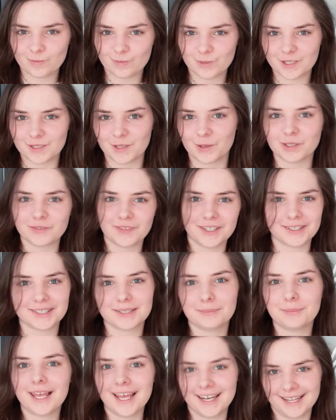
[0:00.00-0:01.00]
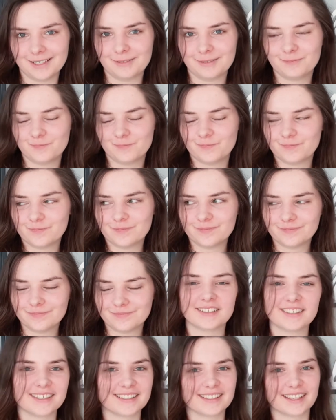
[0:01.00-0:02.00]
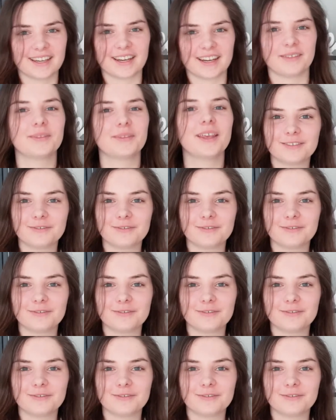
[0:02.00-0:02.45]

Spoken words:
So is Venus a planet? Just kidding.